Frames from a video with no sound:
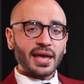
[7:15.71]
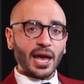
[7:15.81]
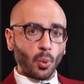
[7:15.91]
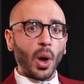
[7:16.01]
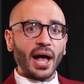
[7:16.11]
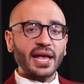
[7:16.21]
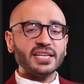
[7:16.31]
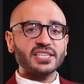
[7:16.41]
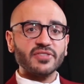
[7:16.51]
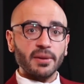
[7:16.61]
And why
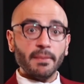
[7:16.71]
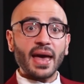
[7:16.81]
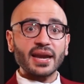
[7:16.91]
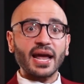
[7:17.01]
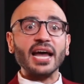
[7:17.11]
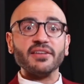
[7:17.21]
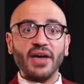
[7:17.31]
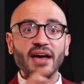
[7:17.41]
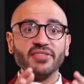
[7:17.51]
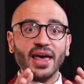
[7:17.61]
is it that men kind of
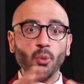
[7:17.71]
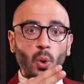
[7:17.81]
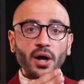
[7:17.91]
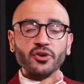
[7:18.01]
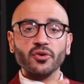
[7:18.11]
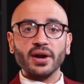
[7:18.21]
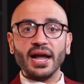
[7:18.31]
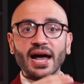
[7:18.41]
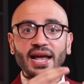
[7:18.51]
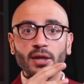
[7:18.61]
have that wandering
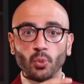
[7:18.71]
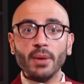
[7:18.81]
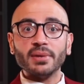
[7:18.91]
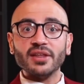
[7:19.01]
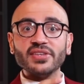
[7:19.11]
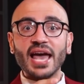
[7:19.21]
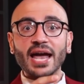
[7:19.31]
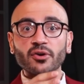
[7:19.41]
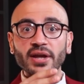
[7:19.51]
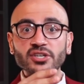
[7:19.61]
eye and women in the
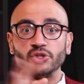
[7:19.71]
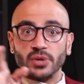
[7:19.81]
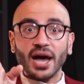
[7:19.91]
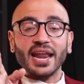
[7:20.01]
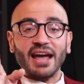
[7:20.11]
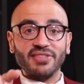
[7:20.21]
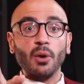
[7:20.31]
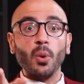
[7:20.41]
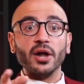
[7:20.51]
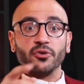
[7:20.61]
aggregate do not have
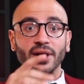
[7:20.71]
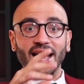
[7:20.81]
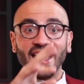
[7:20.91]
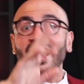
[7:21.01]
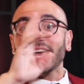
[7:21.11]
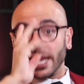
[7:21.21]
that wandering eye